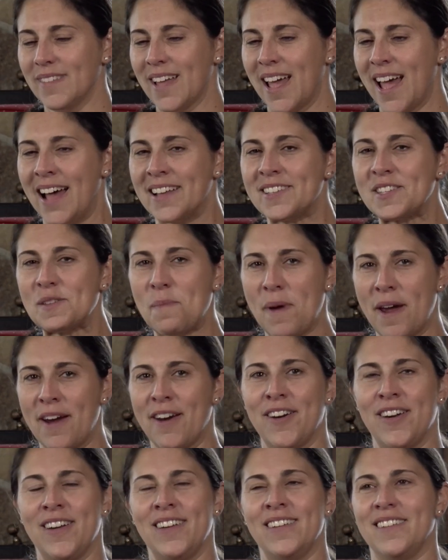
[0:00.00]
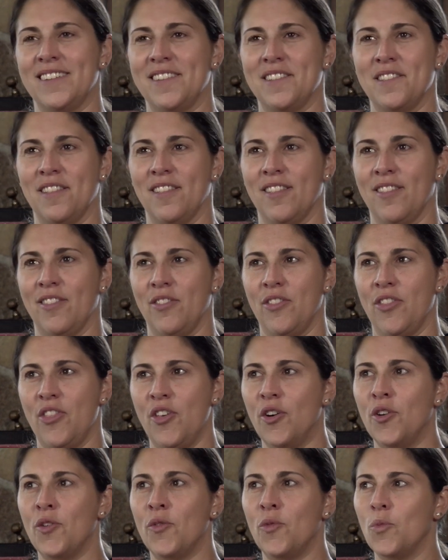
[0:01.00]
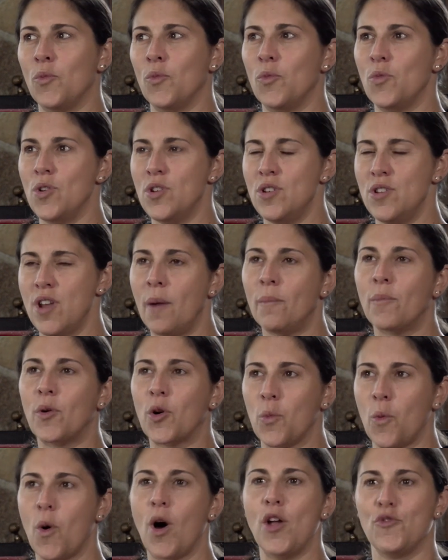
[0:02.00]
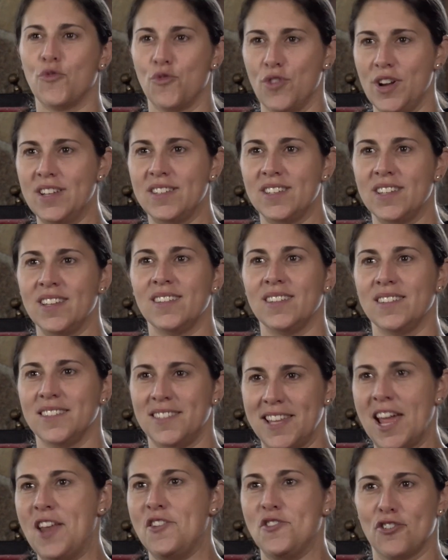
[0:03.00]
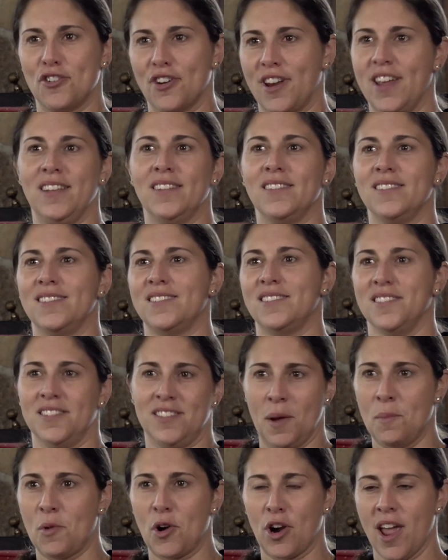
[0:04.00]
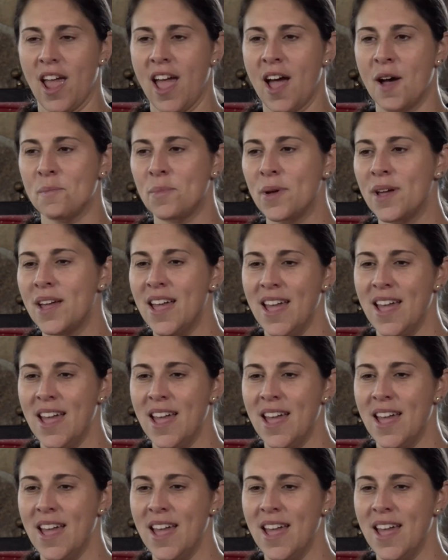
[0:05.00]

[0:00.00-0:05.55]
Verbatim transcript: As a parent, the number one reason to send your kids to summer camp